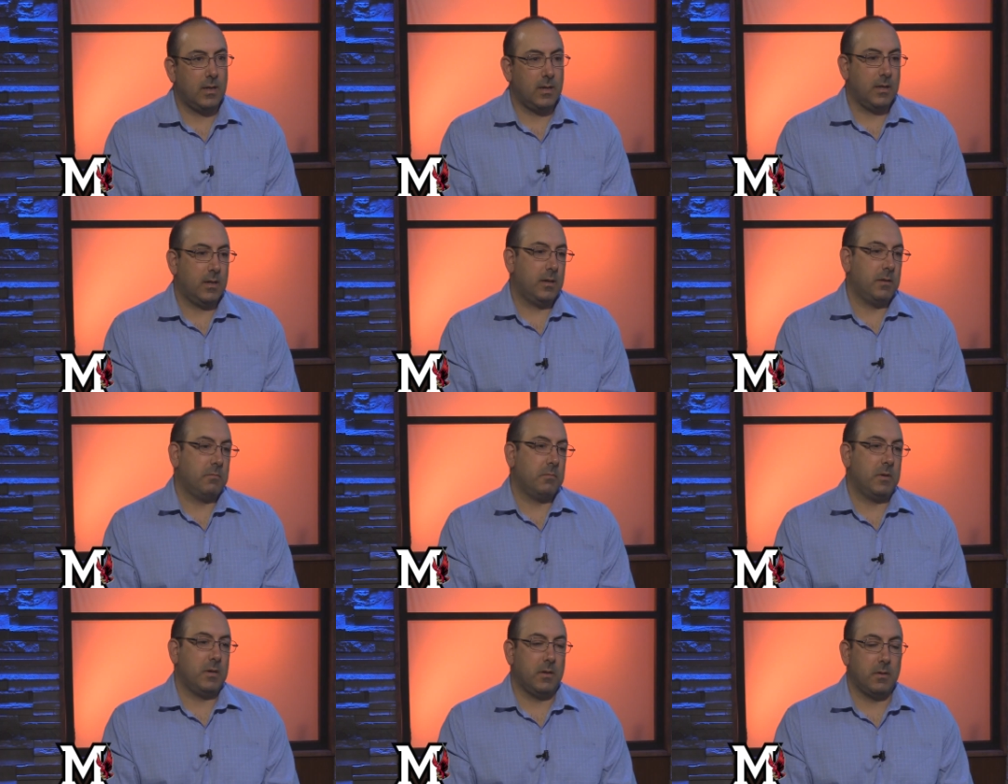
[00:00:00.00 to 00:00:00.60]

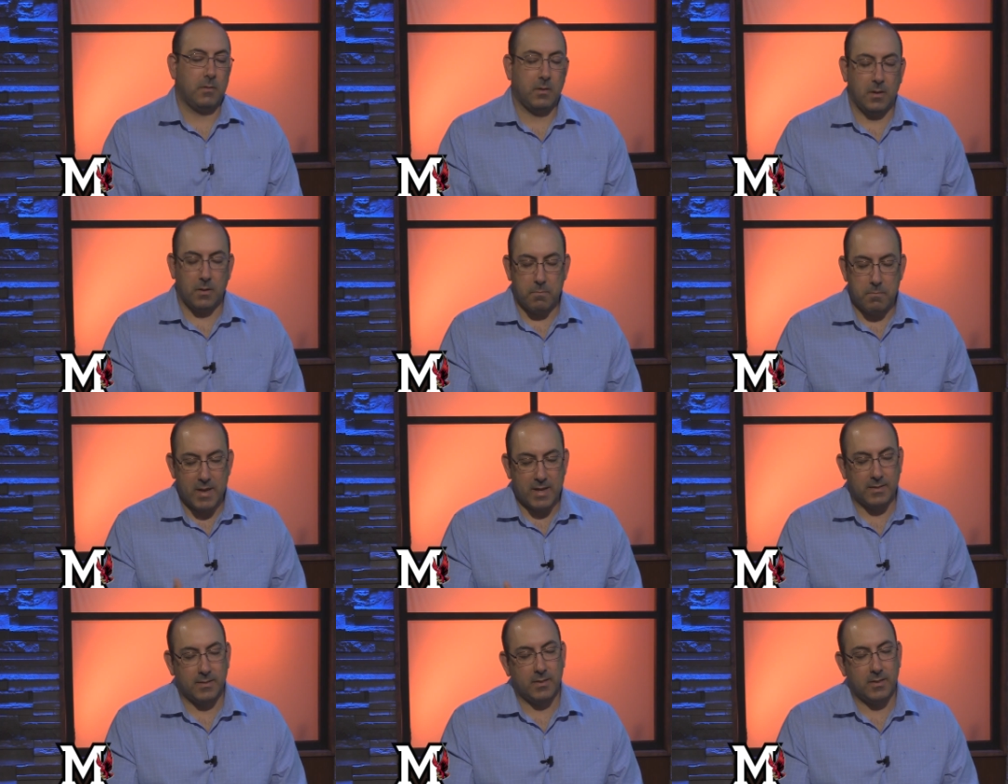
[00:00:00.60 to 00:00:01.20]
um, a, a,
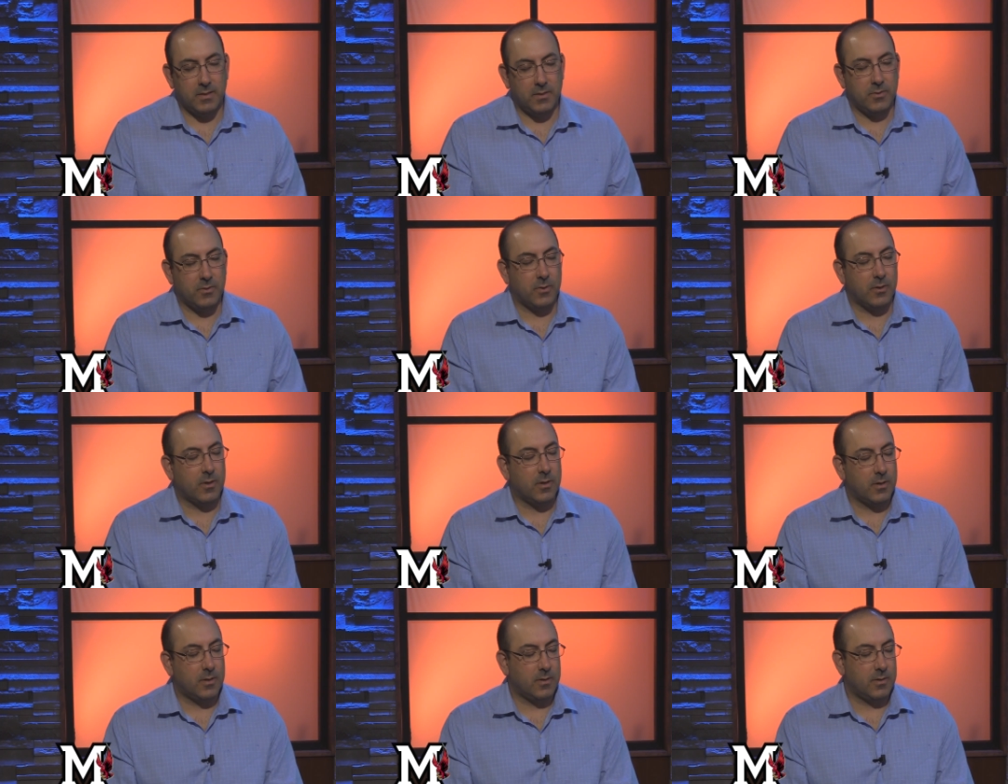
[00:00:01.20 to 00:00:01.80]
message or,
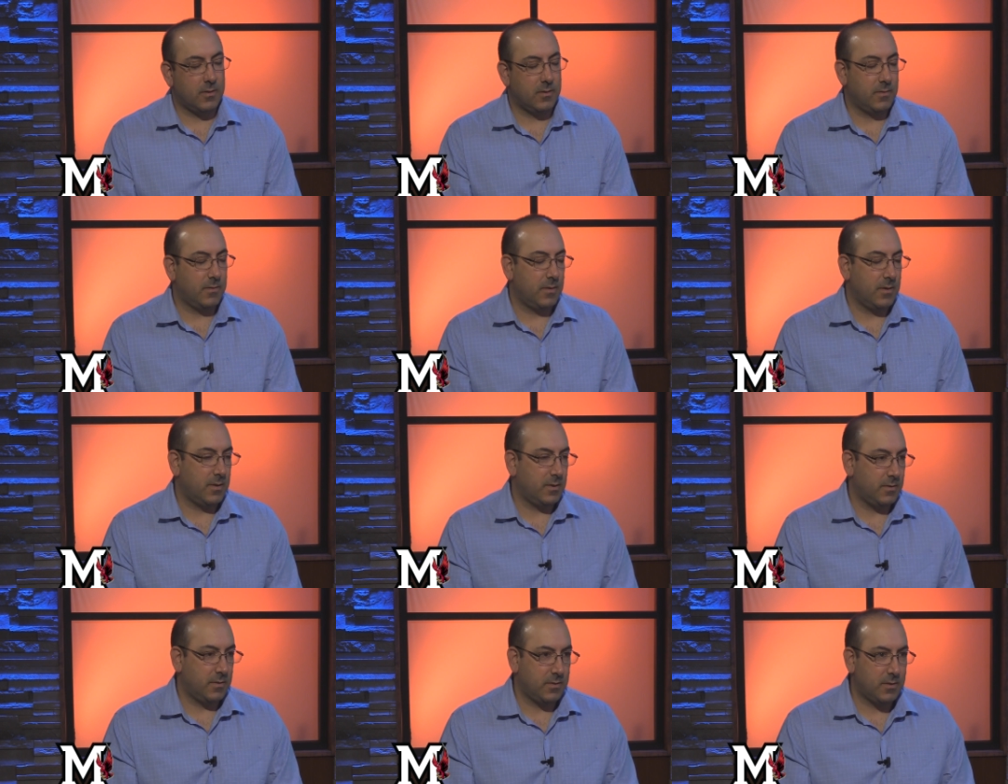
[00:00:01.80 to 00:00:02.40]
or
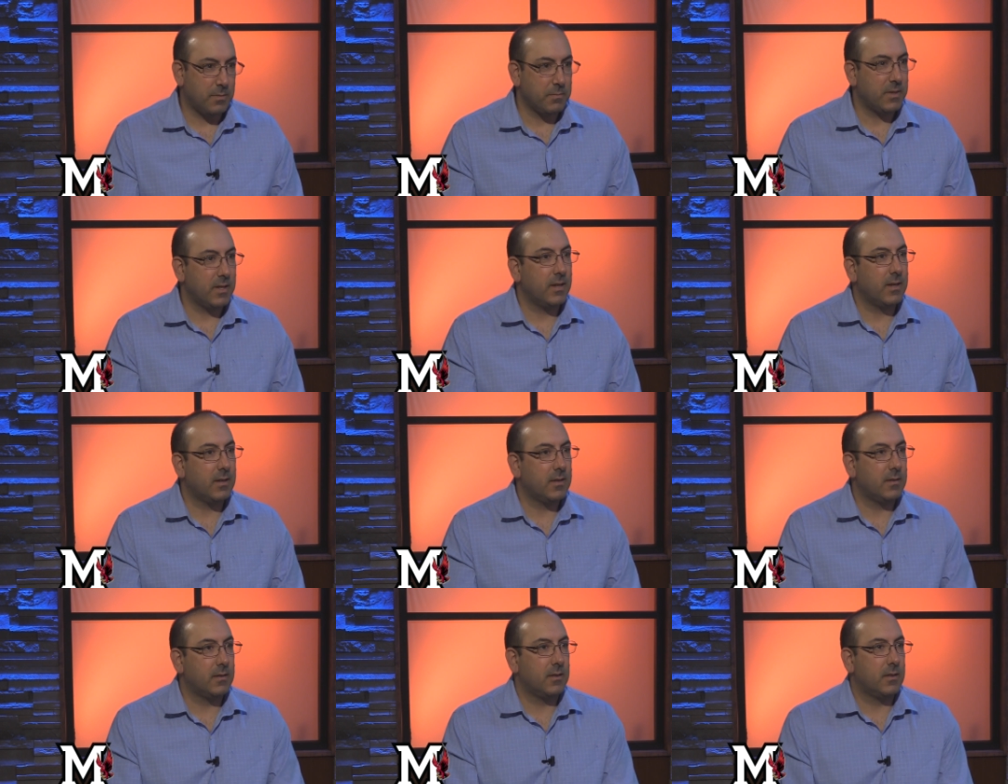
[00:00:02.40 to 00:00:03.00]
uh,
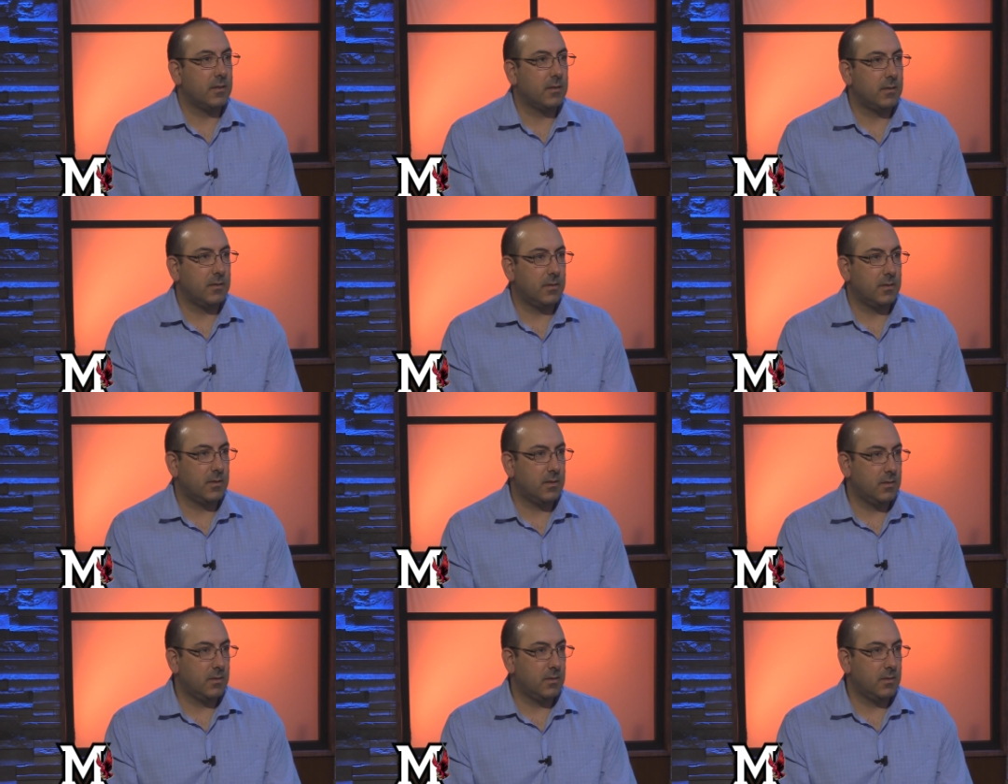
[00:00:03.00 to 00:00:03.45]
something a, a